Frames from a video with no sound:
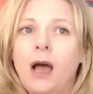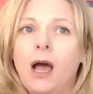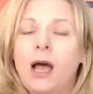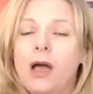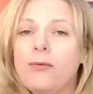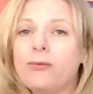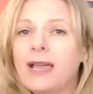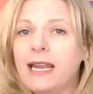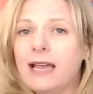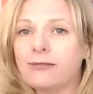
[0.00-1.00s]

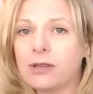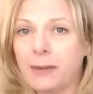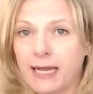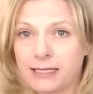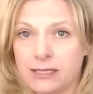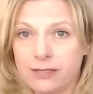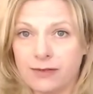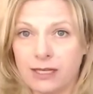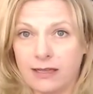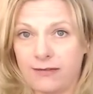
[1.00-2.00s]
right after the passage of
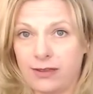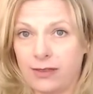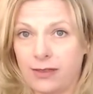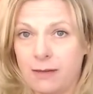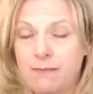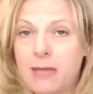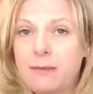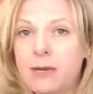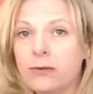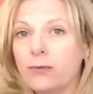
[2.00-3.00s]
the 11th
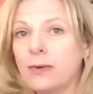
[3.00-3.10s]
Amendment,